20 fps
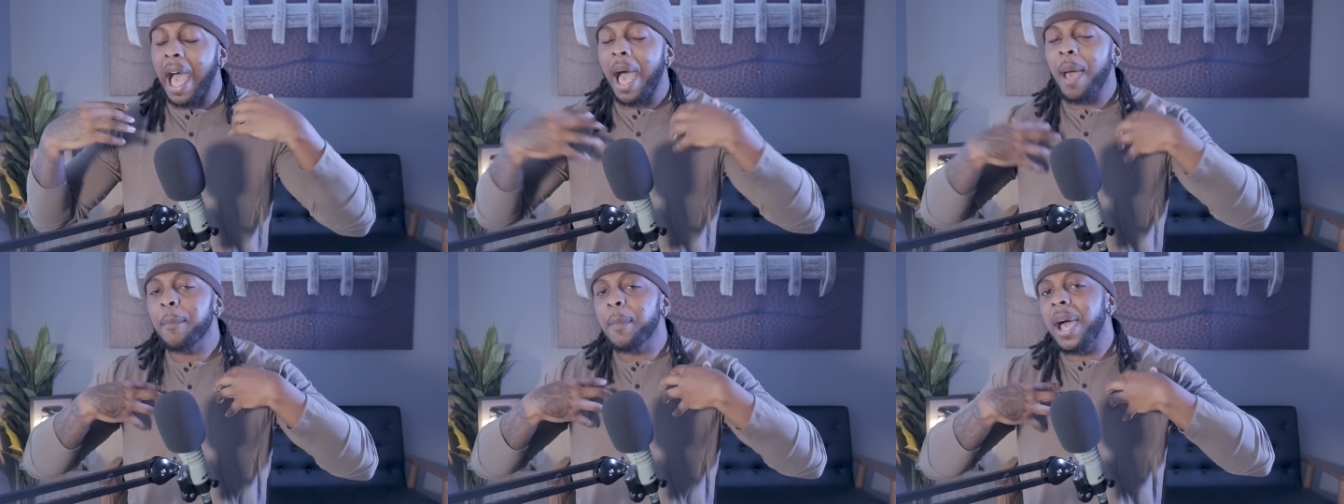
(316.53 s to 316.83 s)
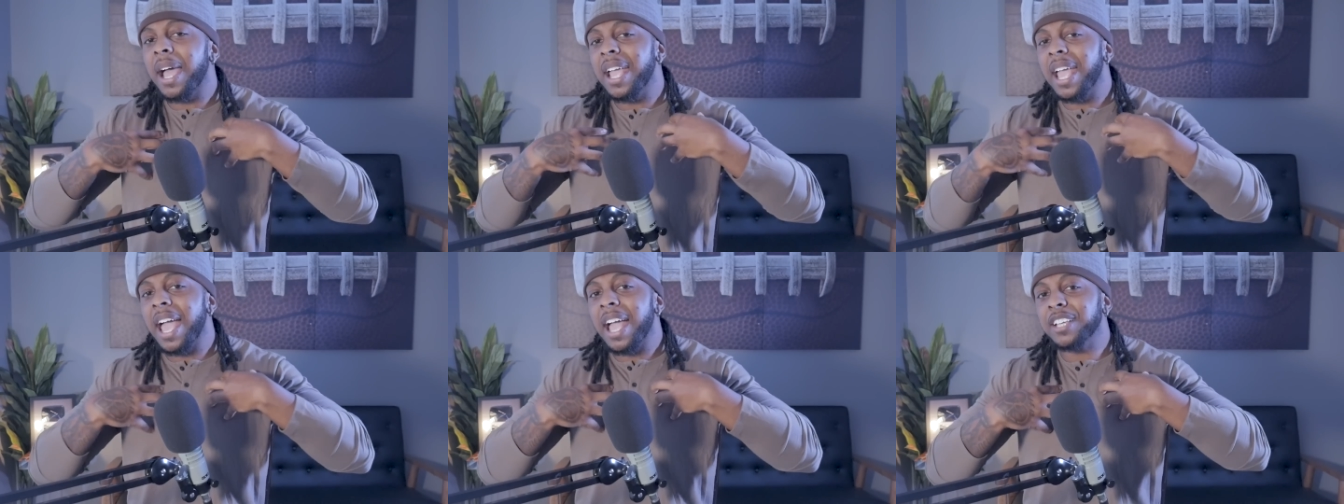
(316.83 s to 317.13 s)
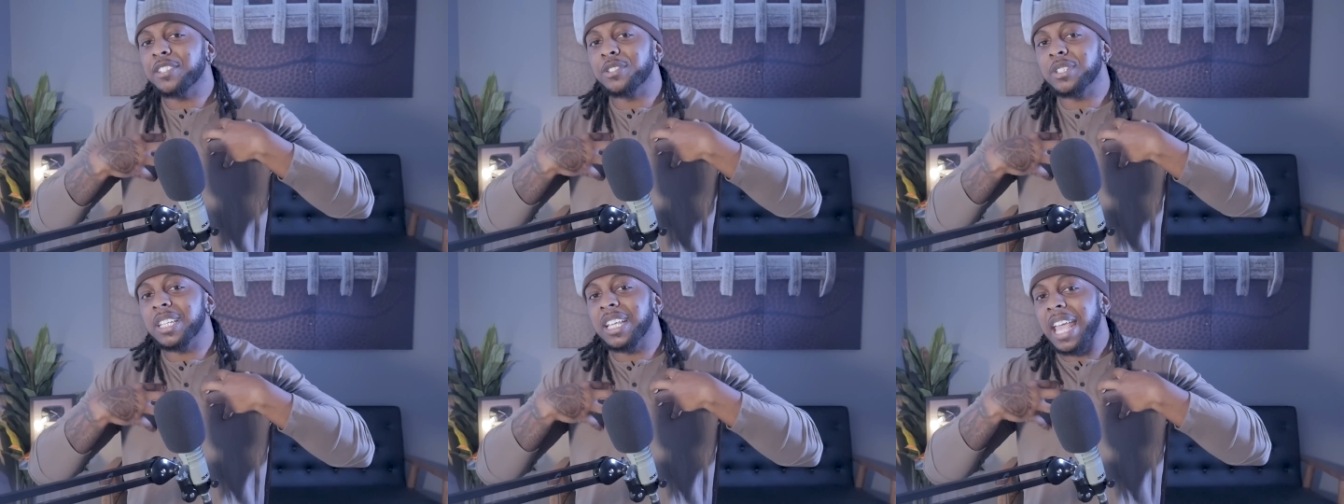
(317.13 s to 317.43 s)
I might
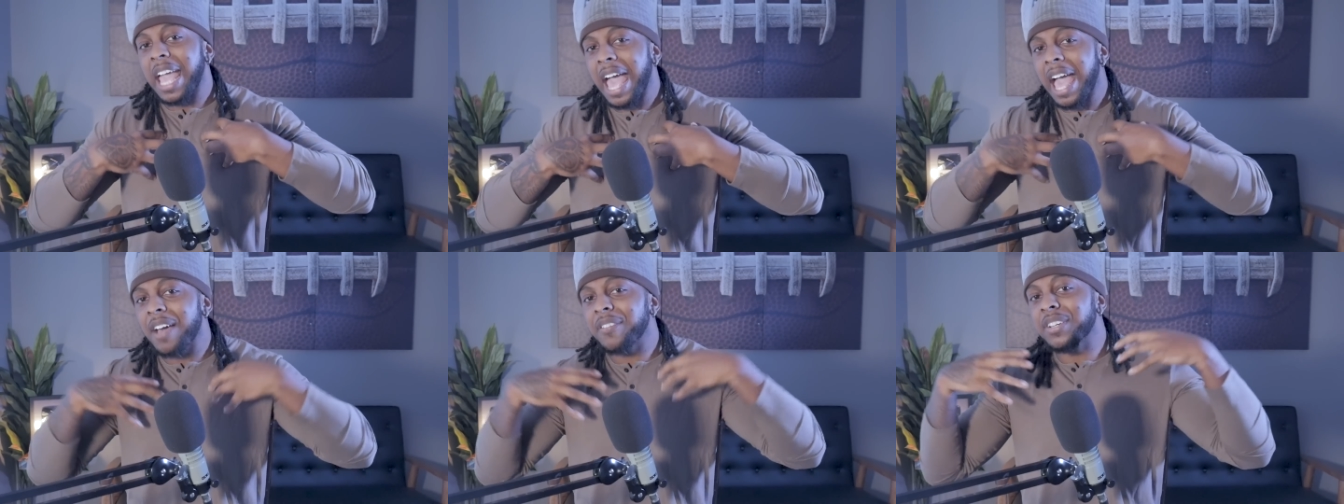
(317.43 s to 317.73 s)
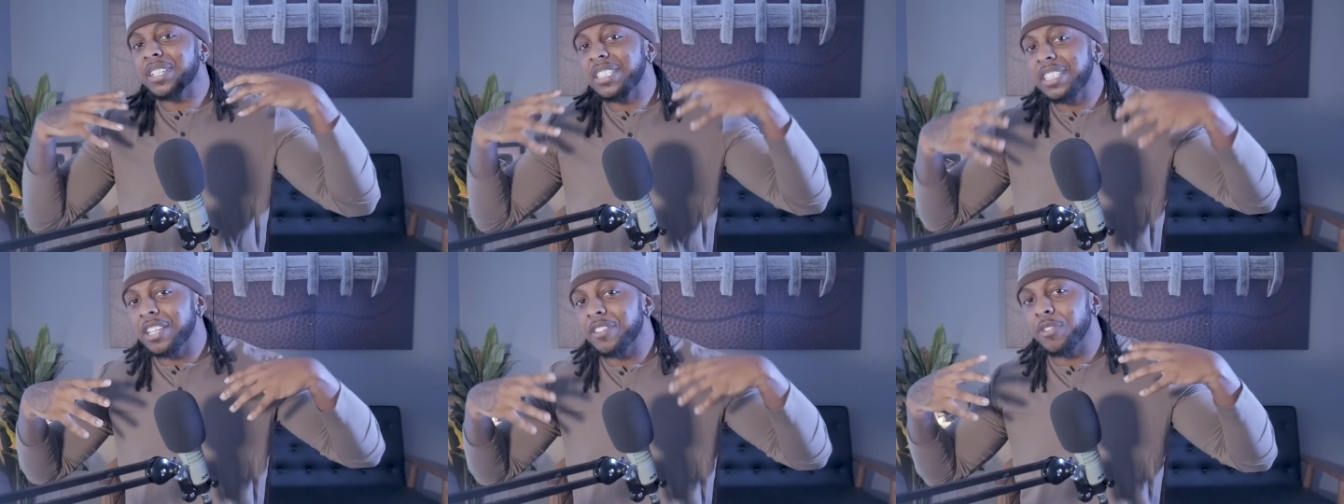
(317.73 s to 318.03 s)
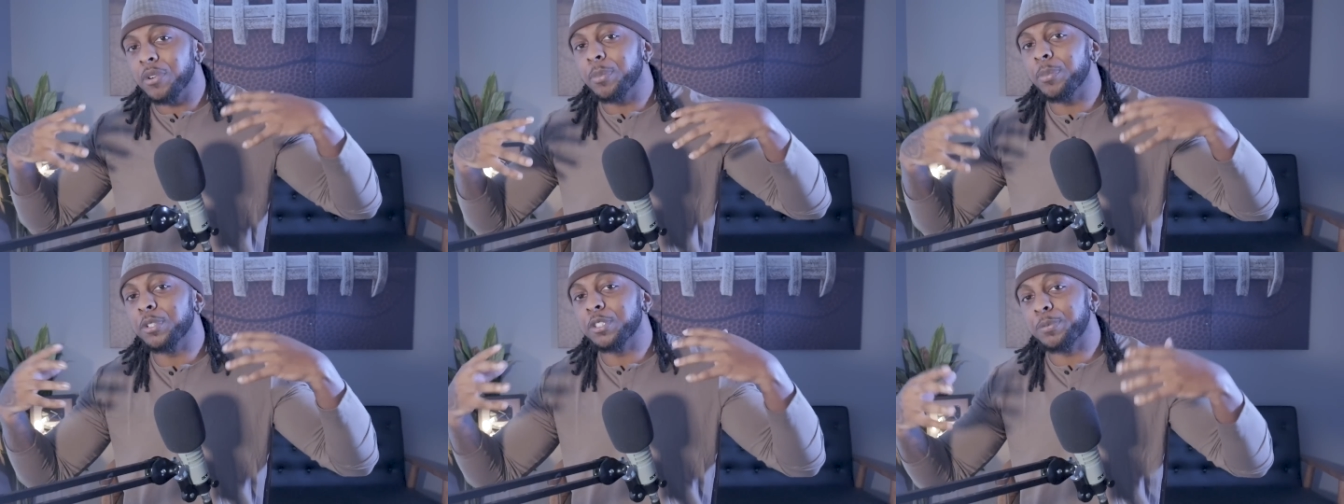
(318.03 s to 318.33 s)
actually have a
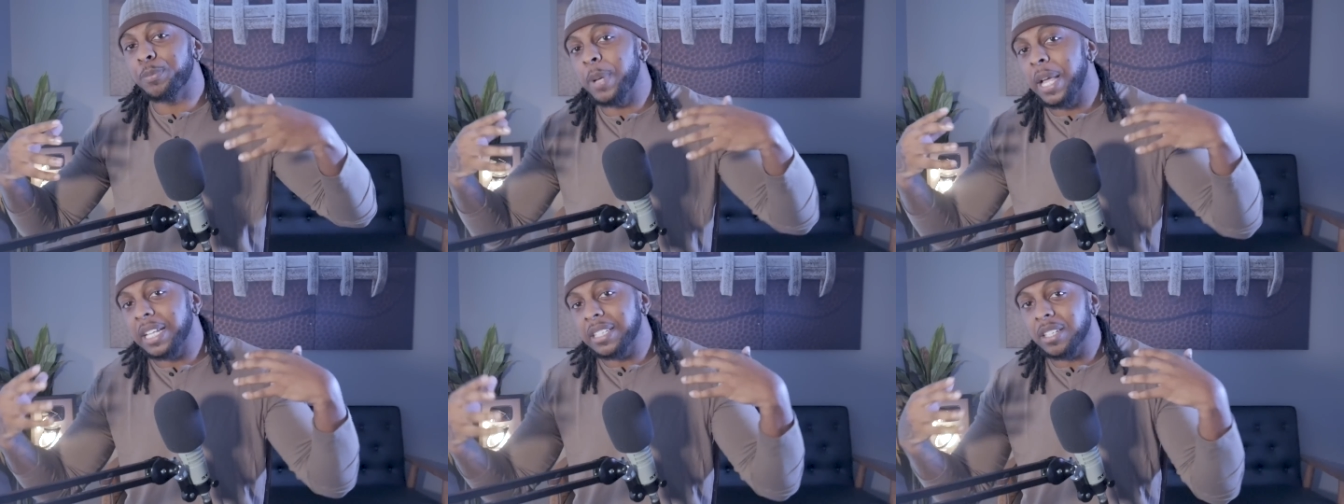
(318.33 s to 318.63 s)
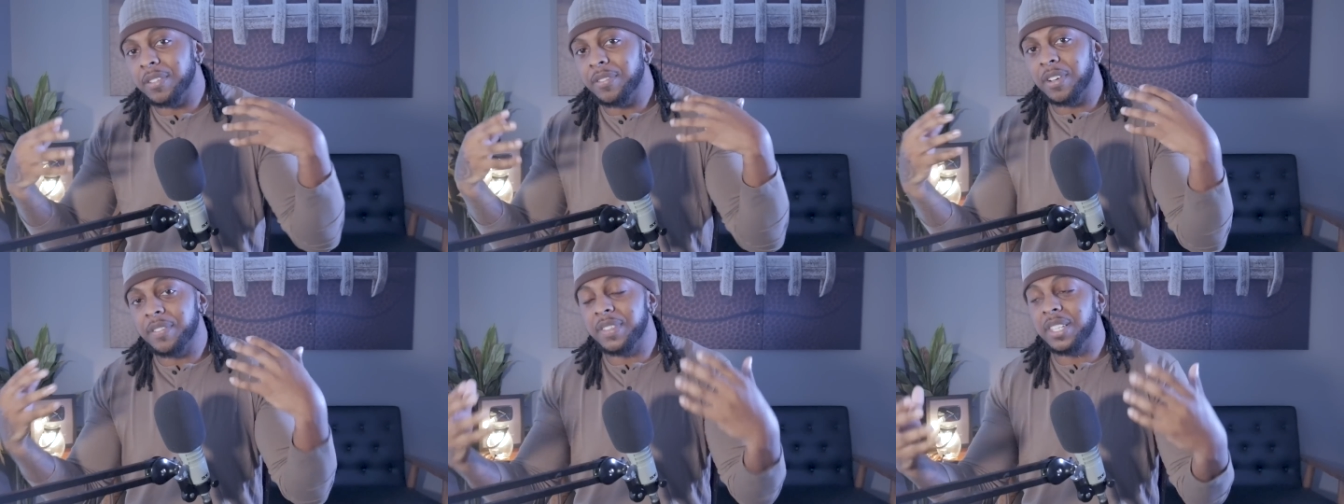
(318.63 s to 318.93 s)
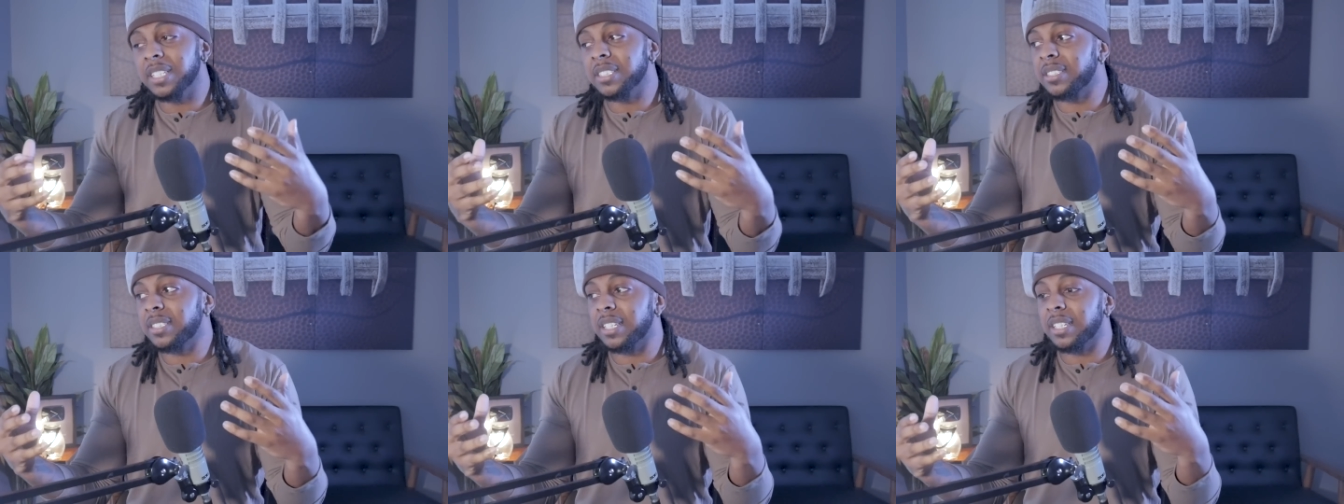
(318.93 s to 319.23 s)
different perspective of this